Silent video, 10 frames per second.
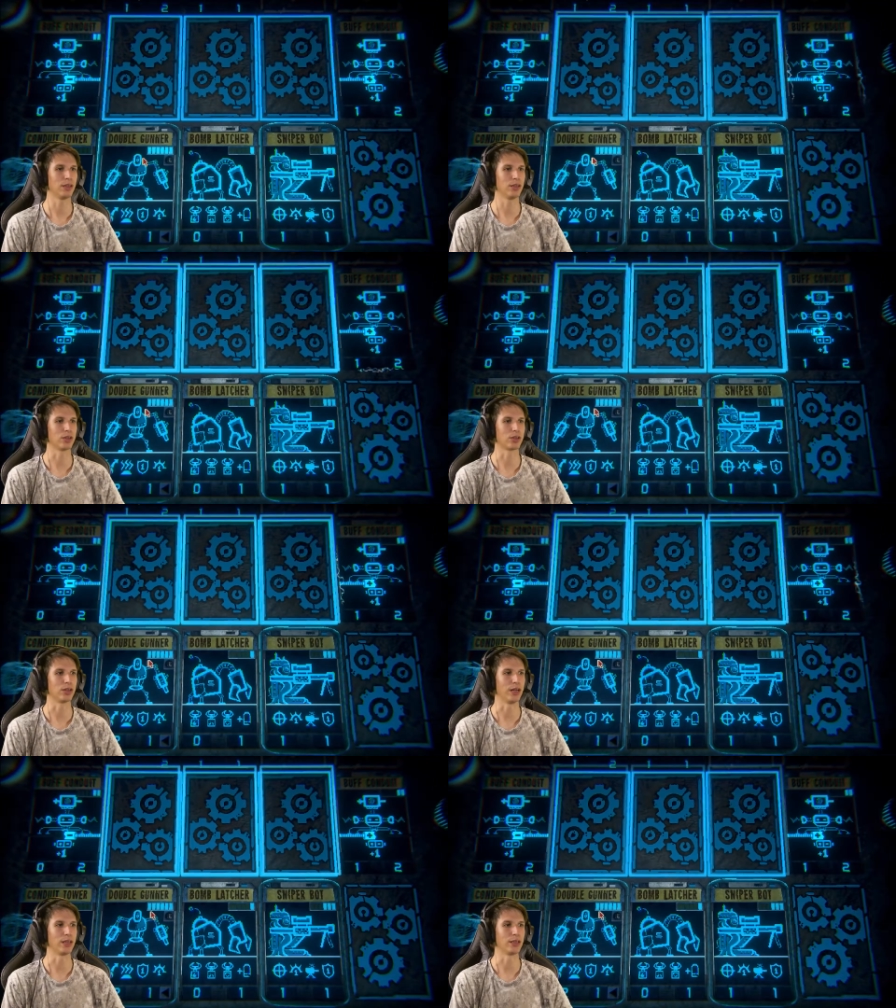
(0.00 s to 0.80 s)
not
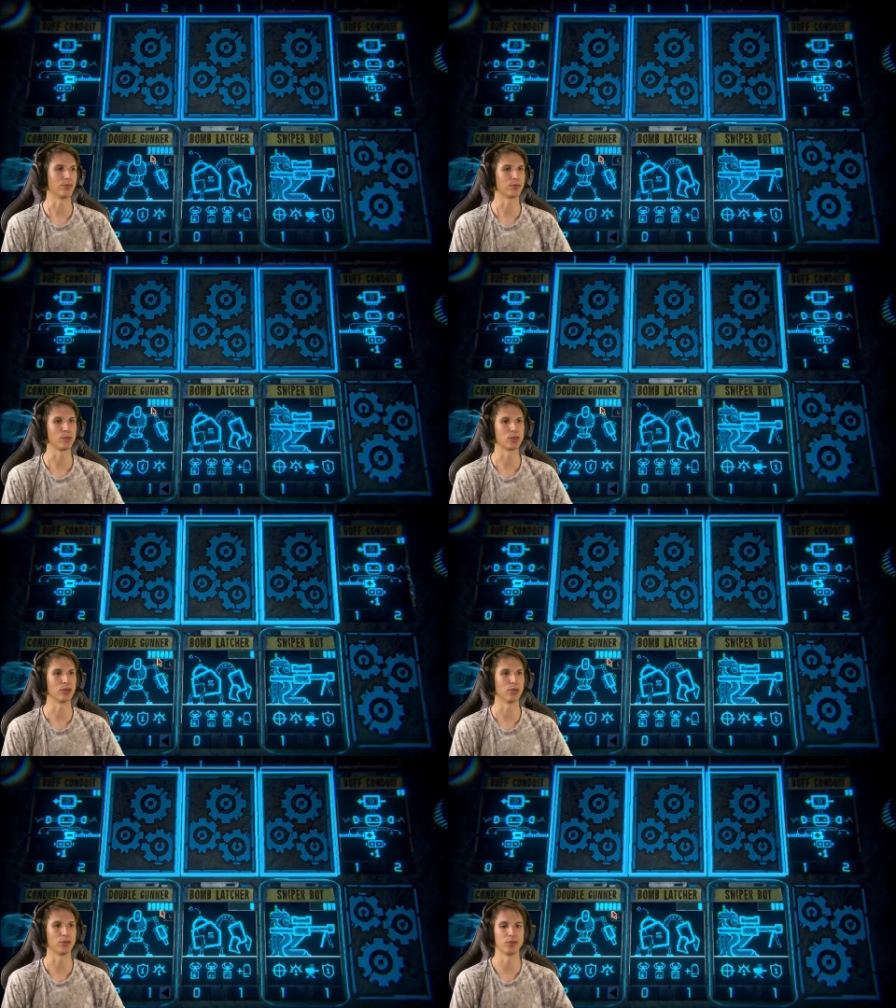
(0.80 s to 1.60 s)
gonna lie, that was mostly
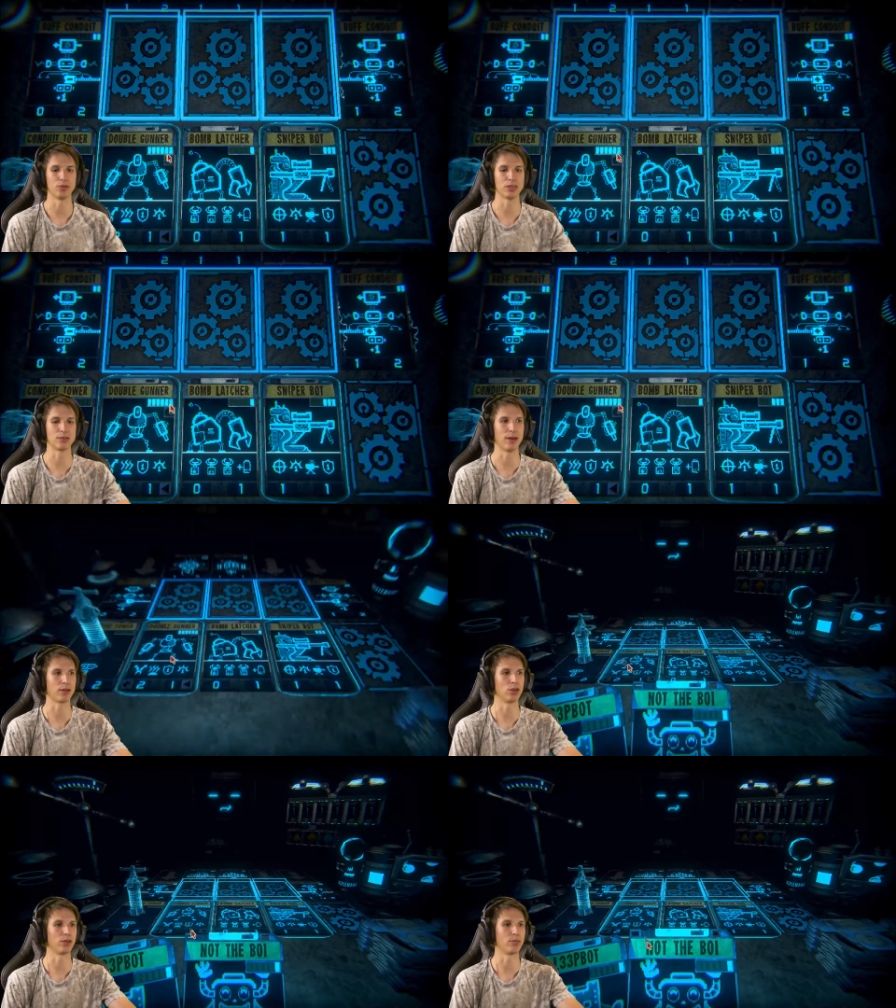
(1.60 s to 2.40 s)
one of the reasons why I
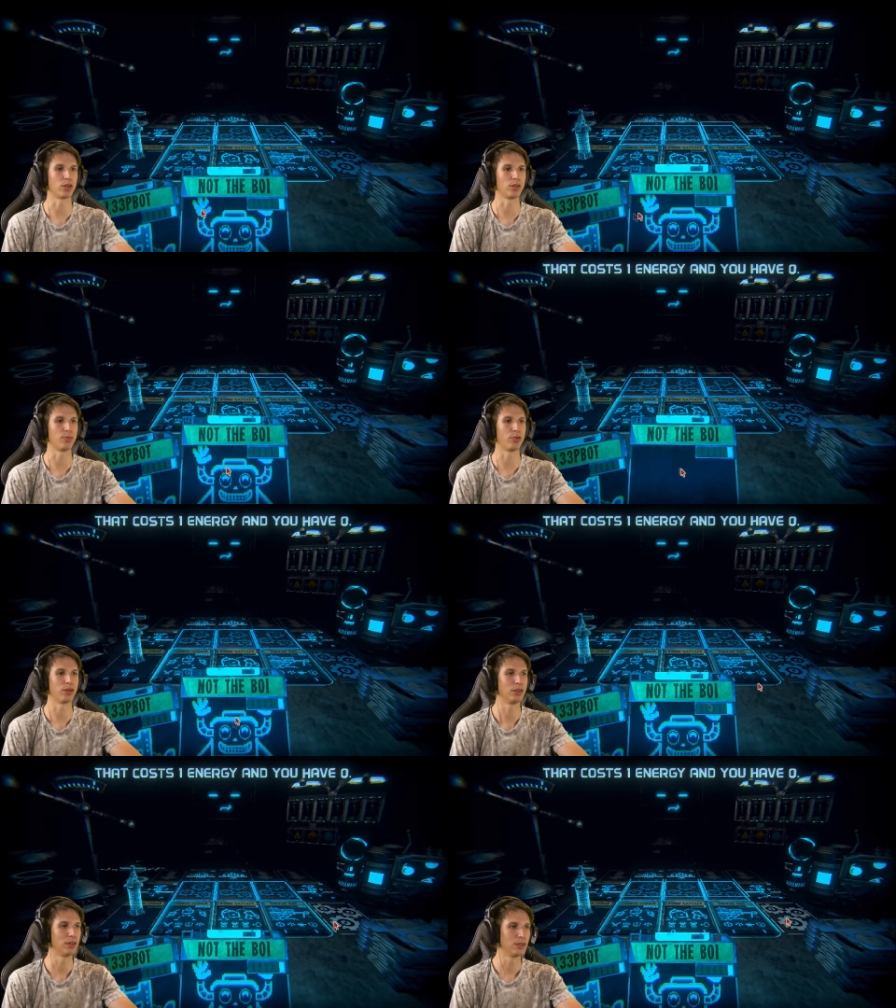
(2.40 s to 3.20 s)
called him not the boy.
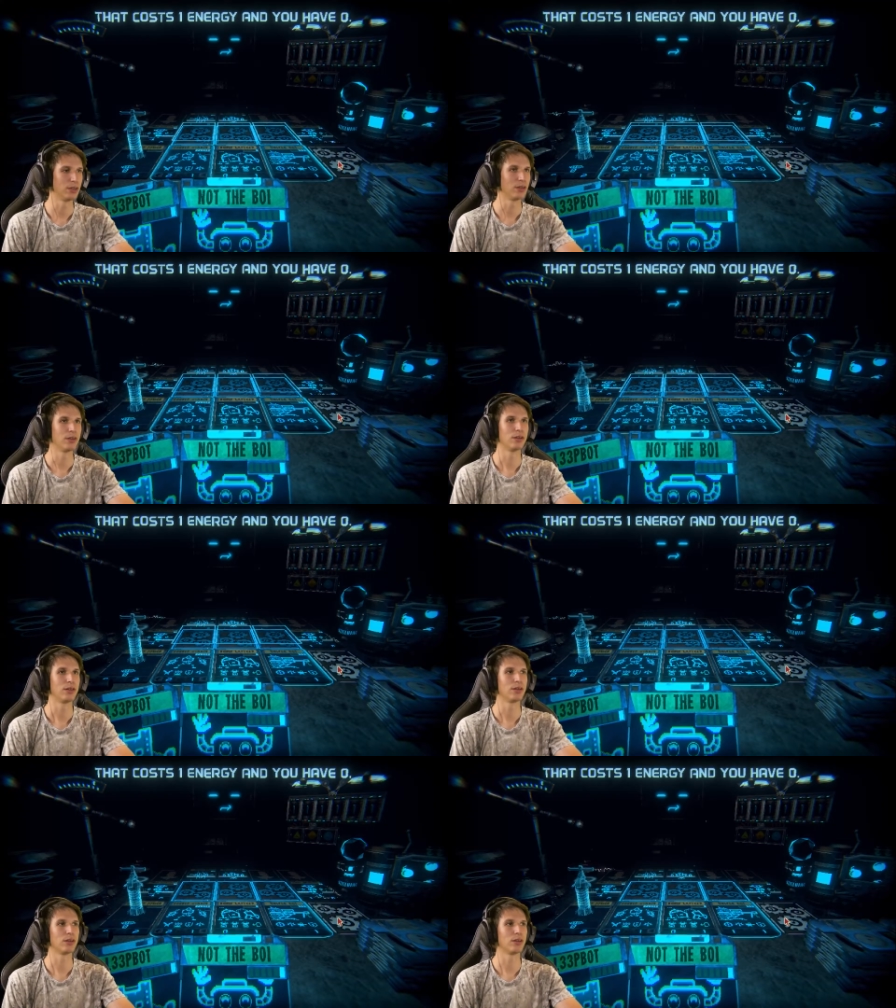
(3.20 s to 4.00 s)

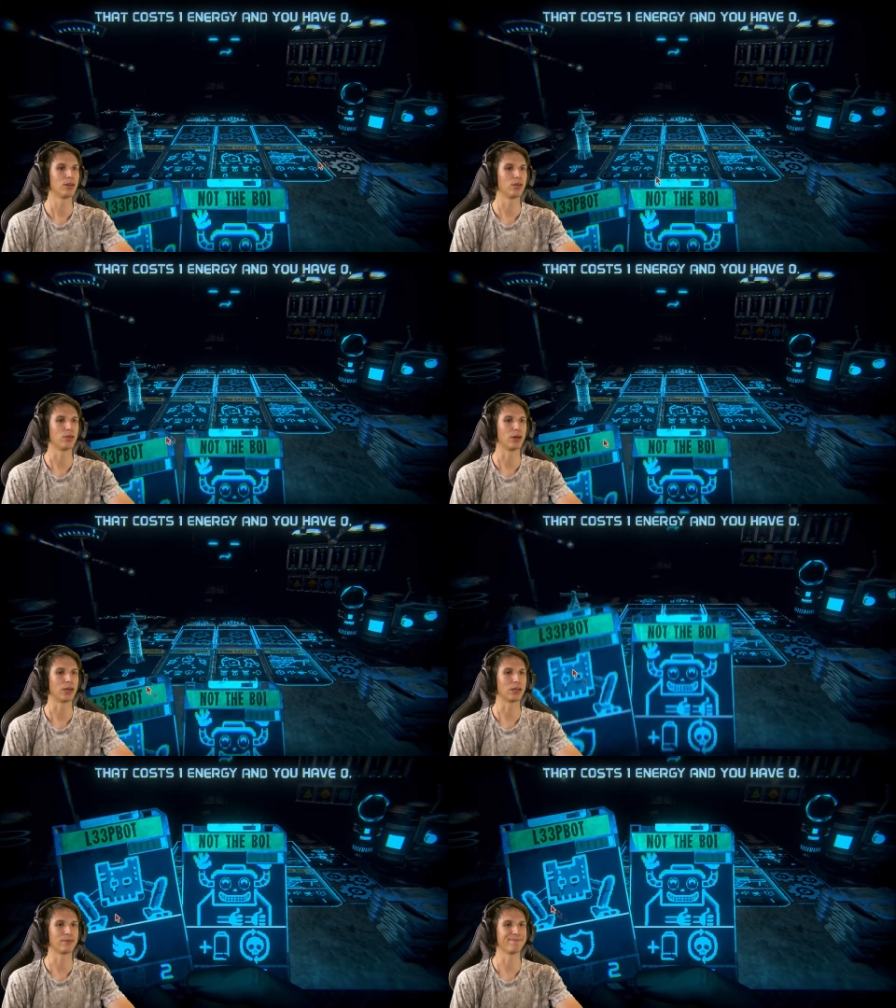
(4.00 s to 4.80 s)
Oh, I...
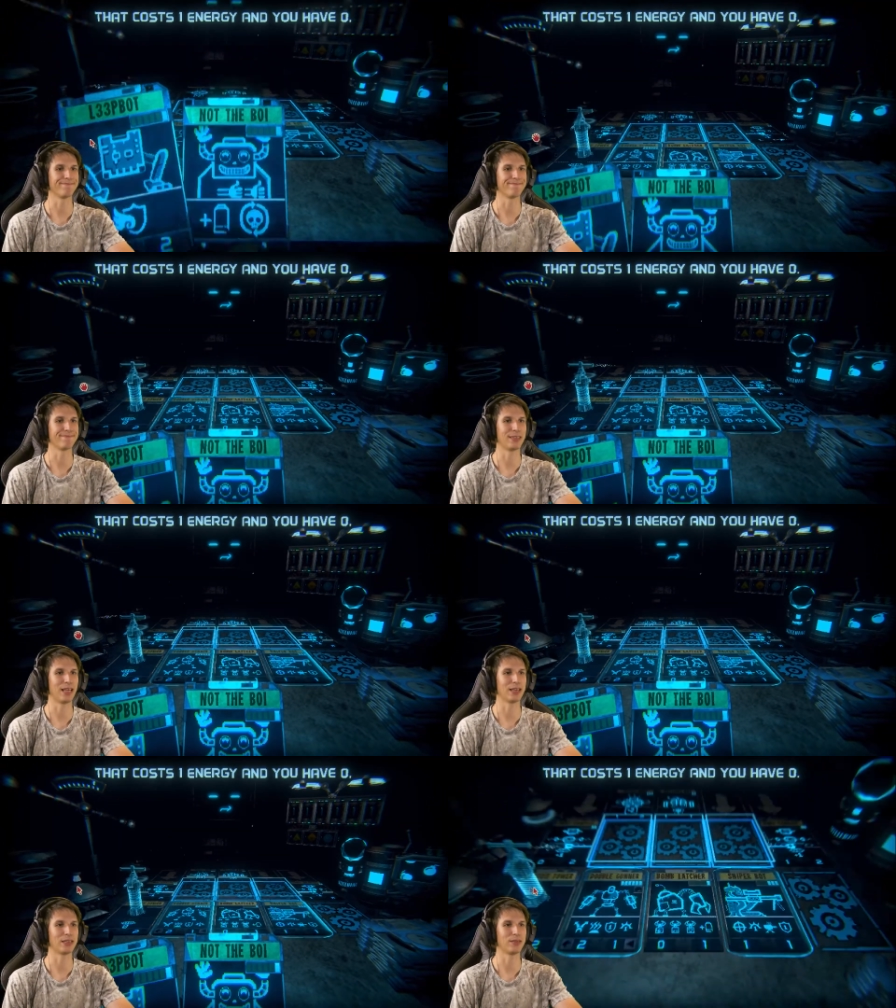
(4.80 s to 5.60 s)
Hmm,
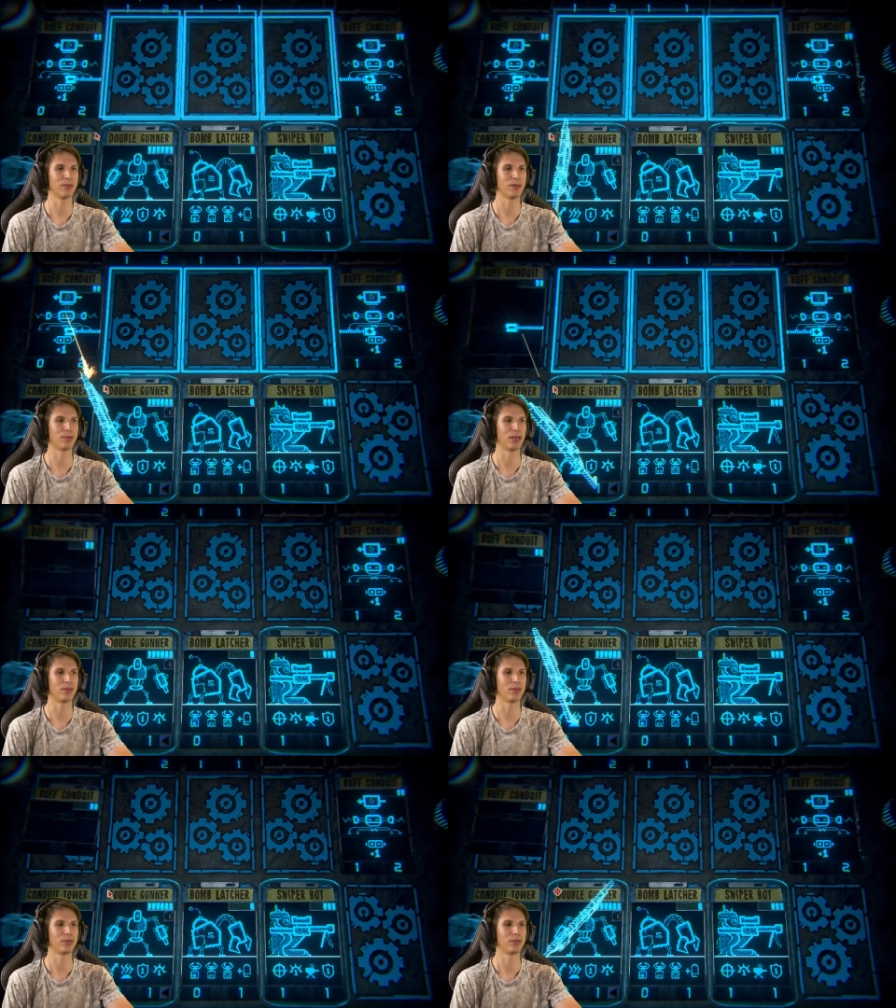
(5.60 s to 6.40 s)
dang it. Well, whatever.